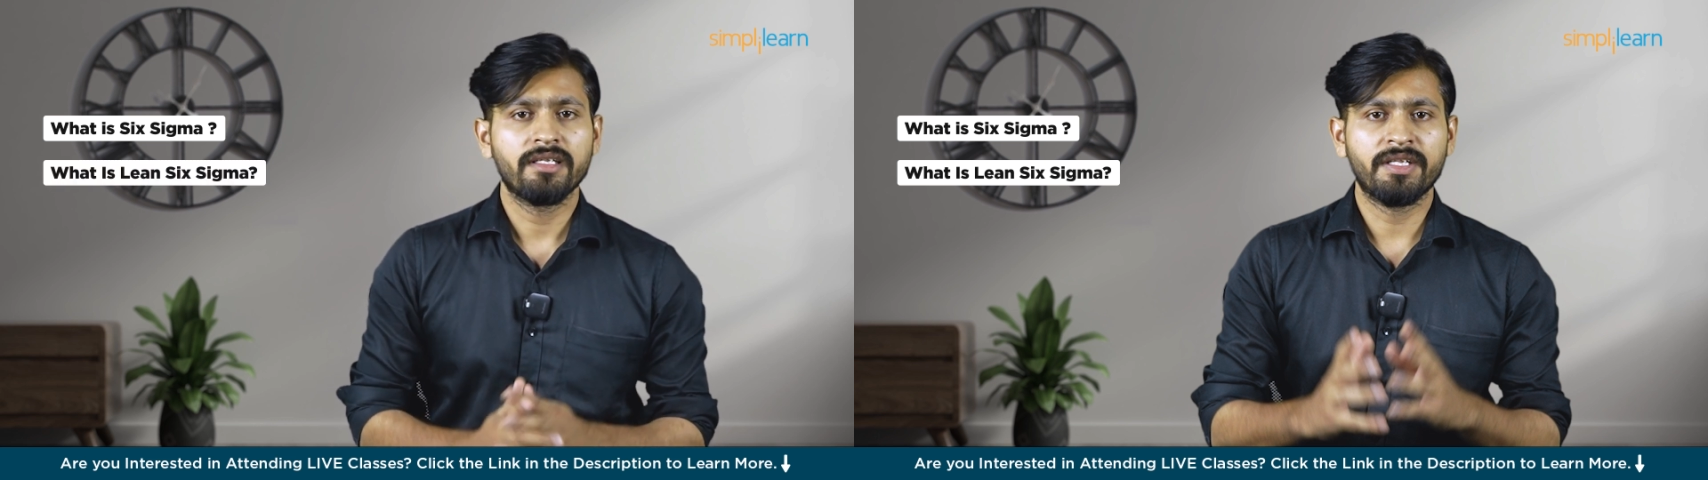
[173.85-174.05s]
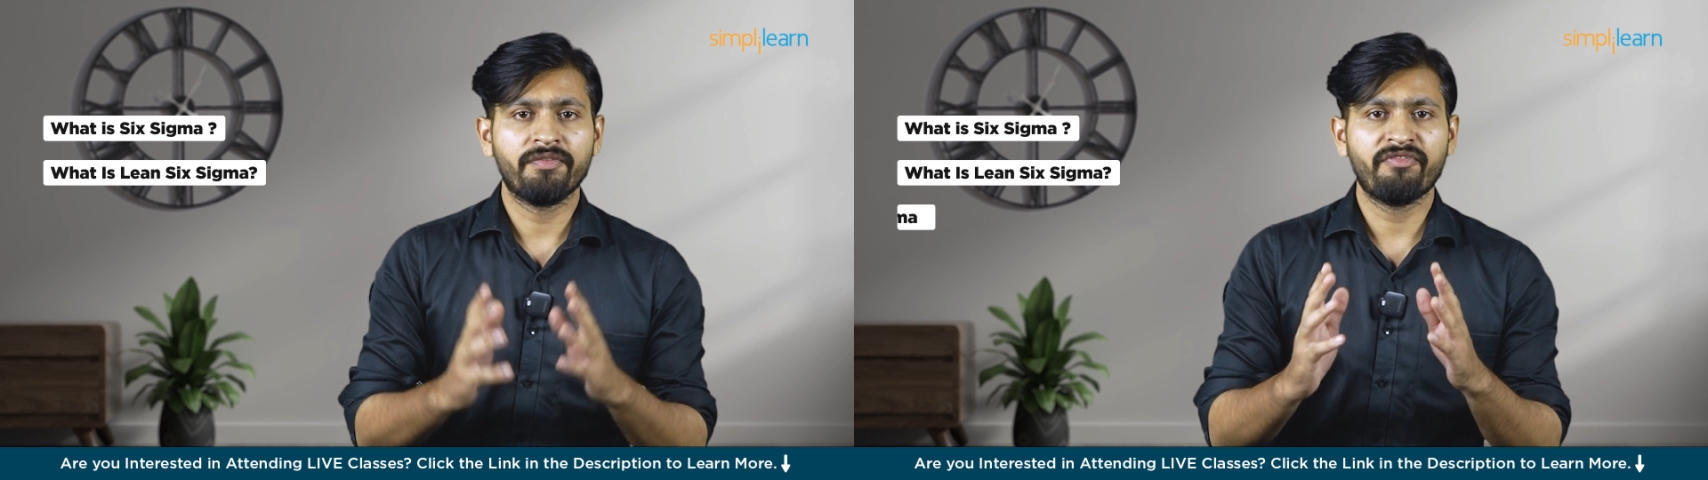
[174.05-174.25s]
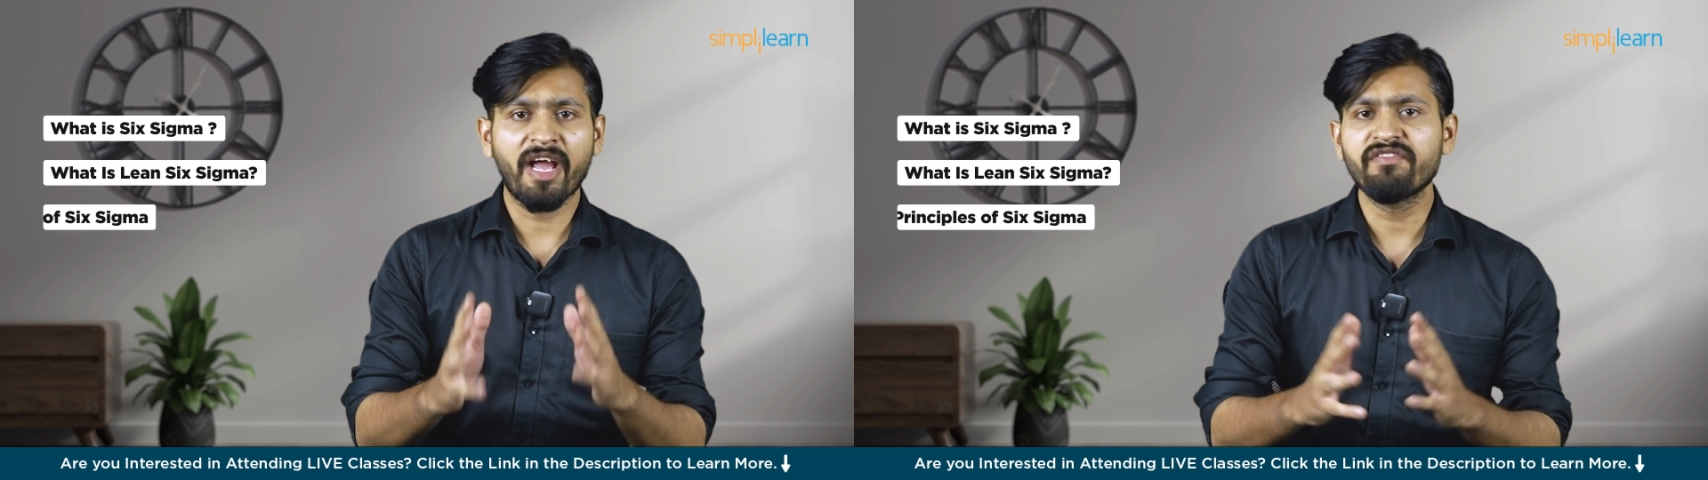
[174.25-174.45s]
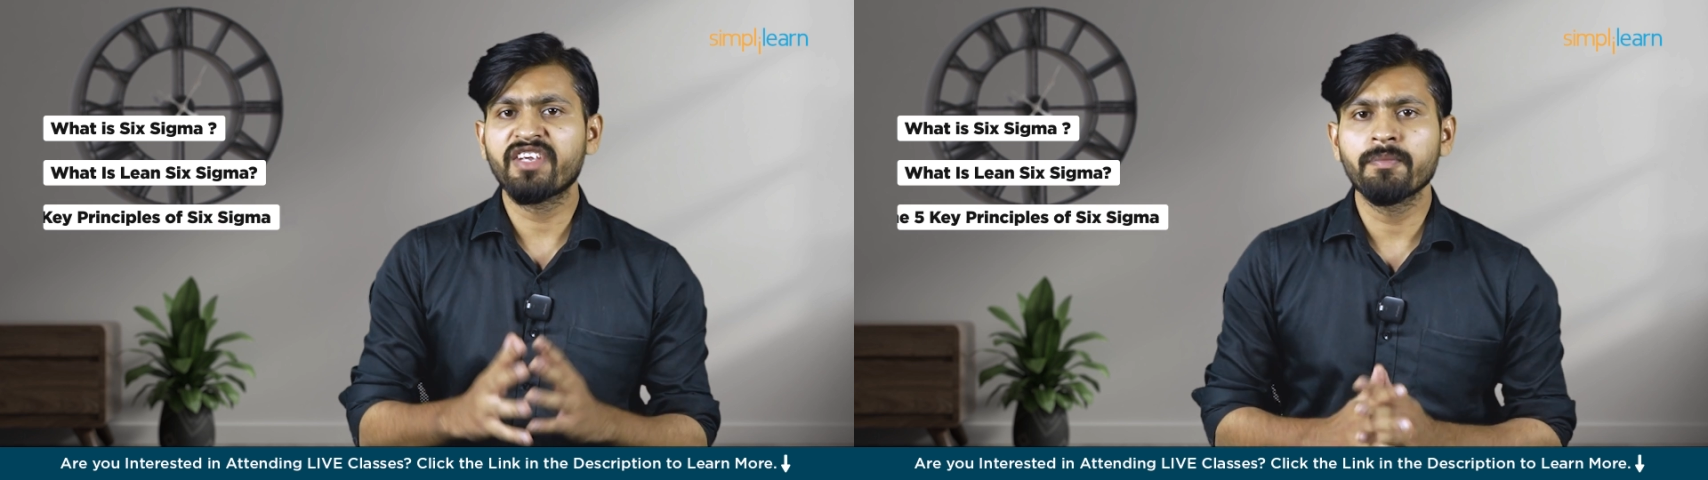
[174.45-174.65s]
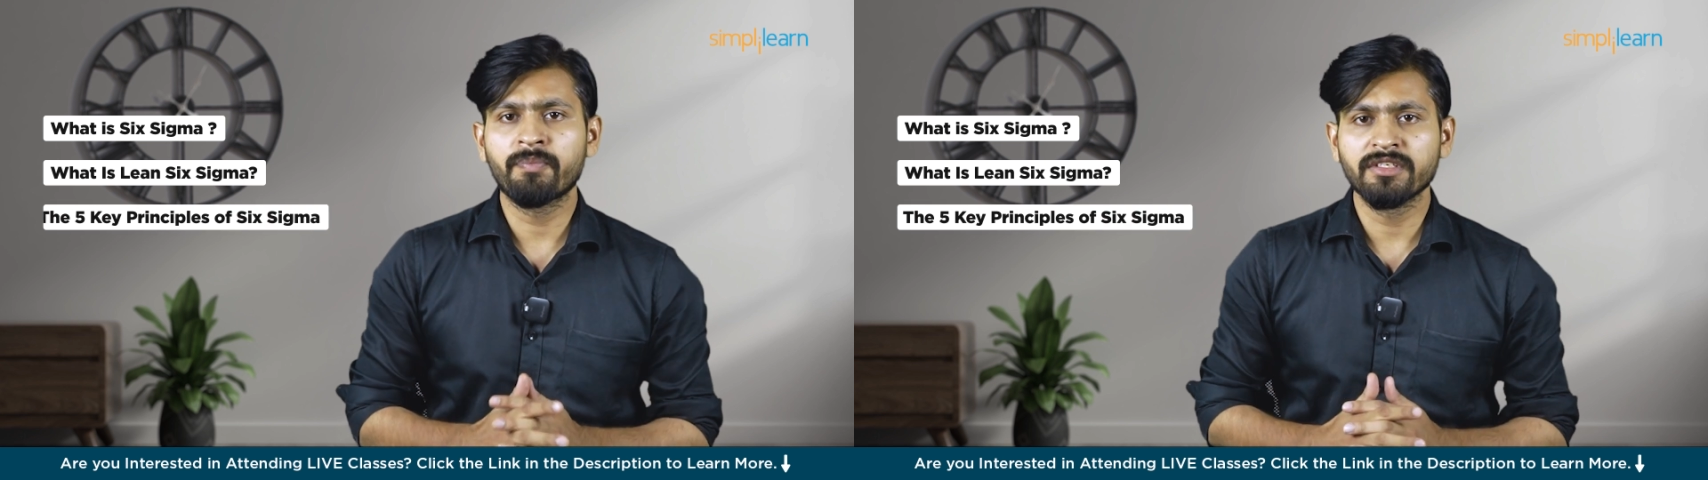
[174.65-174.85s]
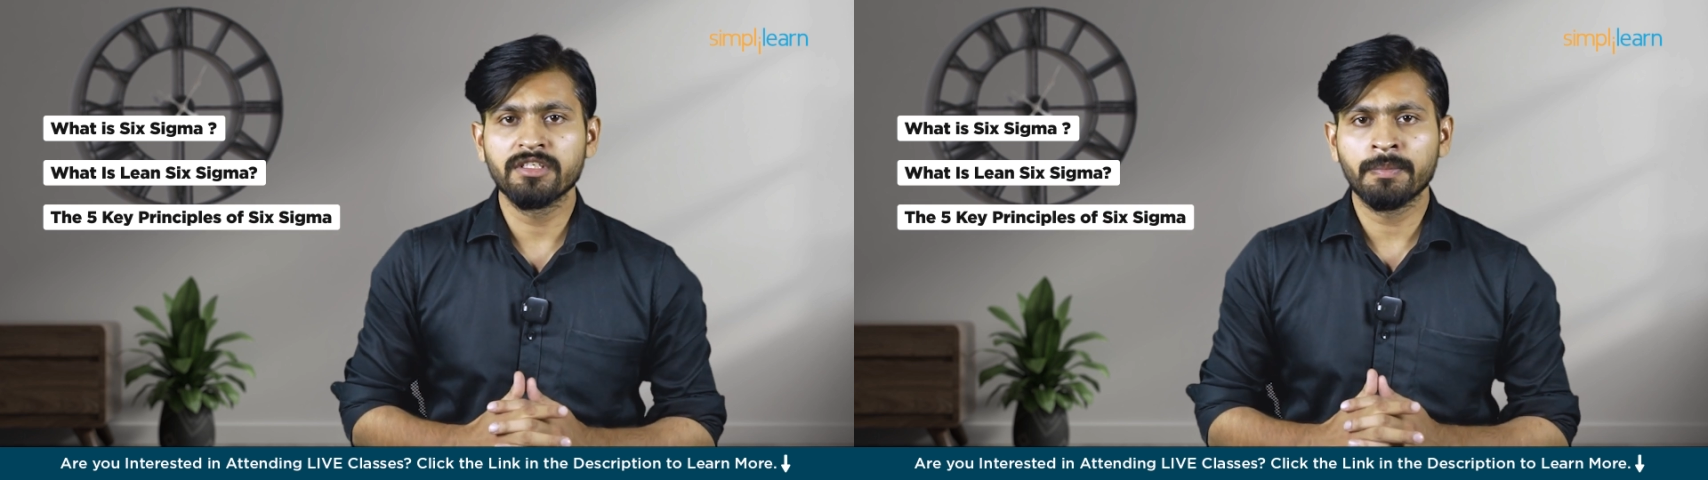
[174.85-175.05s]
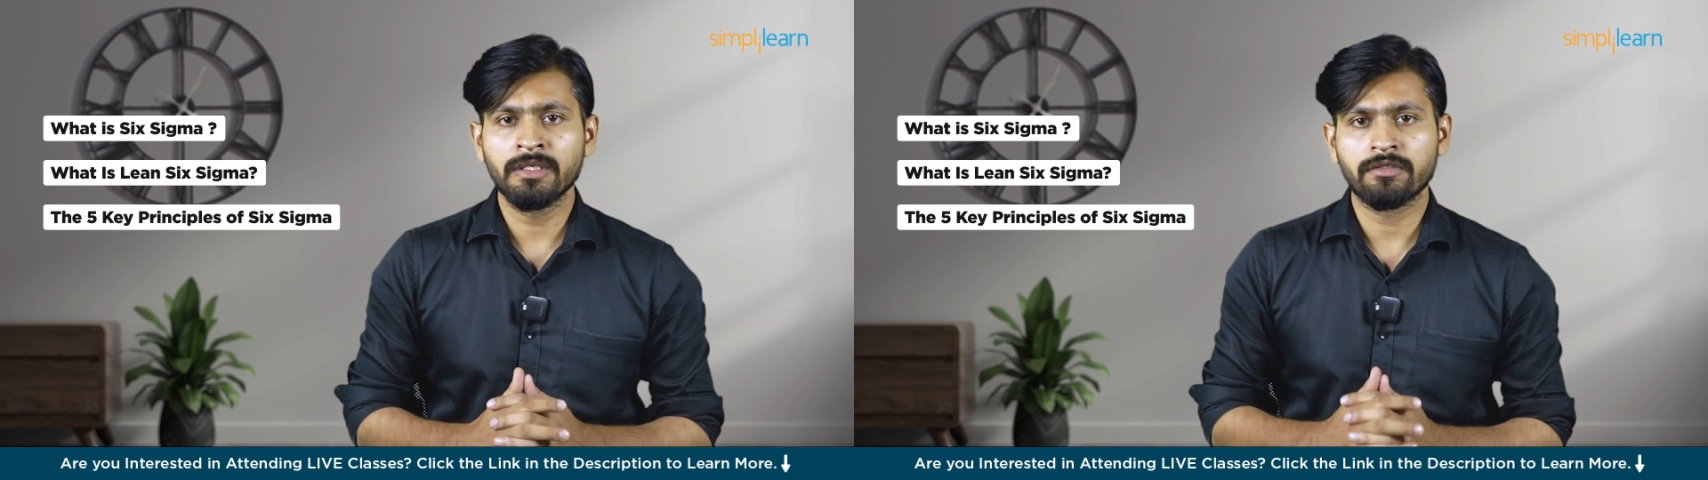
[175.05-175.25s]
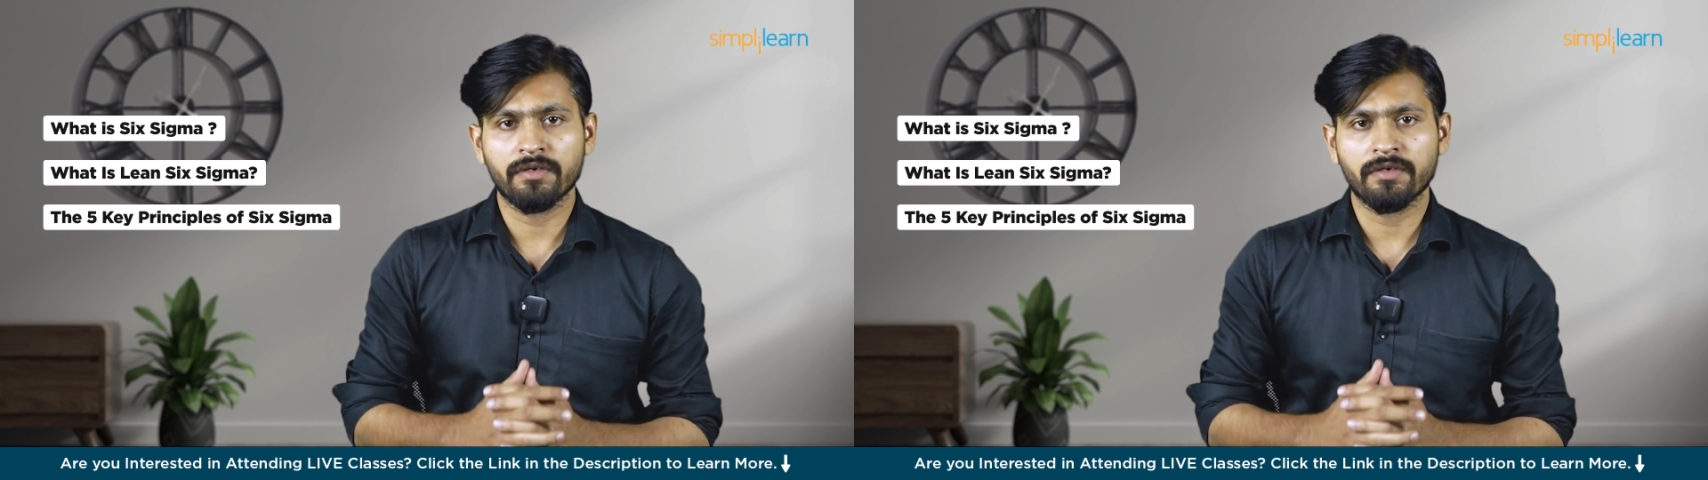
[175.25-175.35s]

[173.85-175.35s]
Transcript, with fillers: the five key principles